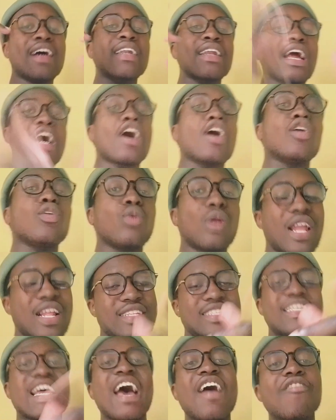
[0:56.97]
Now
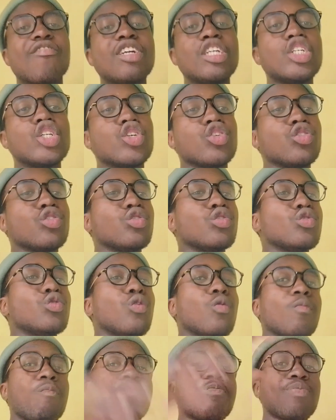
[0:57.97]
let's dive
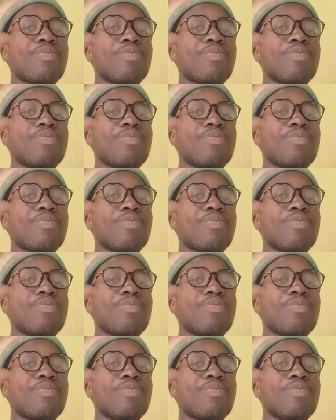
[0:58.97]
into